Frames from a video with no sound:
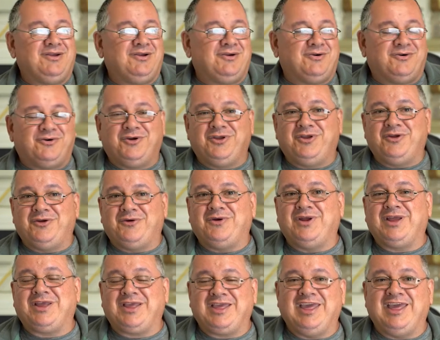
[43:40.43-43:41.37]
or
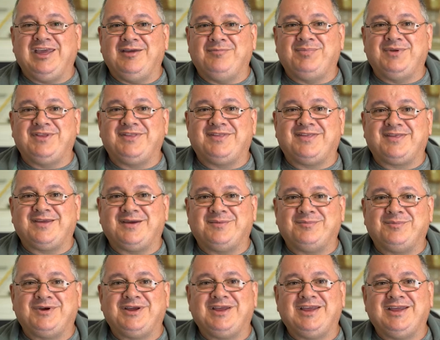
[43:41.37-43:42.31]
you're camping
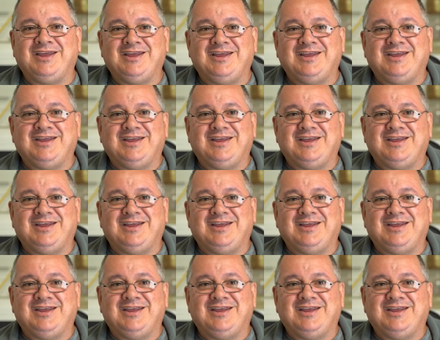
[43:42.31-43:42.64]
somewhere,